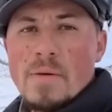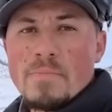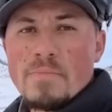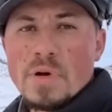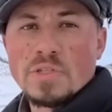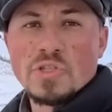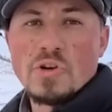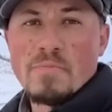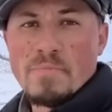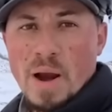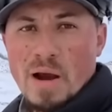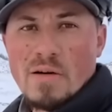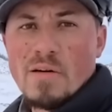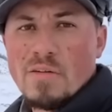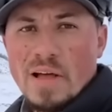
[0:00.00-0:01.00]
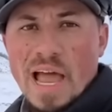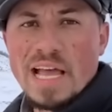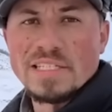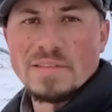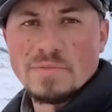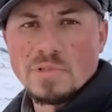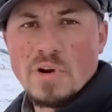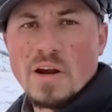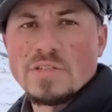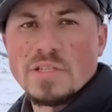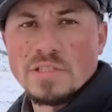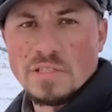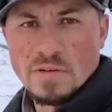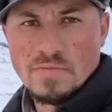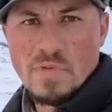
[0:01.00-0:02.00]
but your barrel has
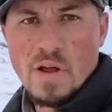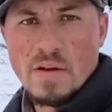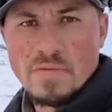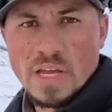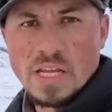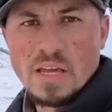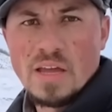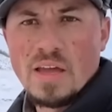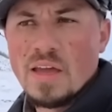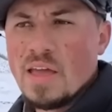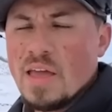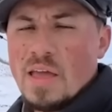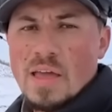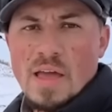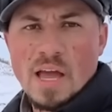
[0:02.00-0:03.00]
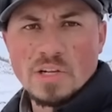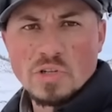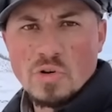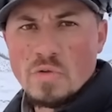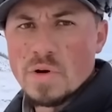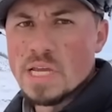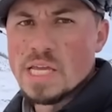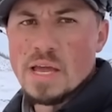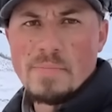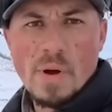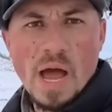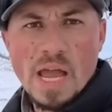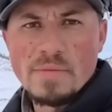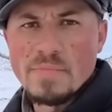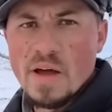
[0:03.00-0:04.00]
obstructions in front of it. A tree, a
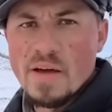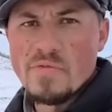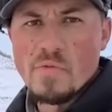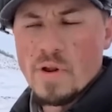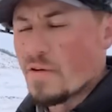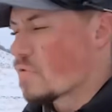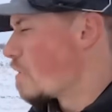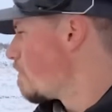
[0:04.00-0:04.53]
pine buff, whatever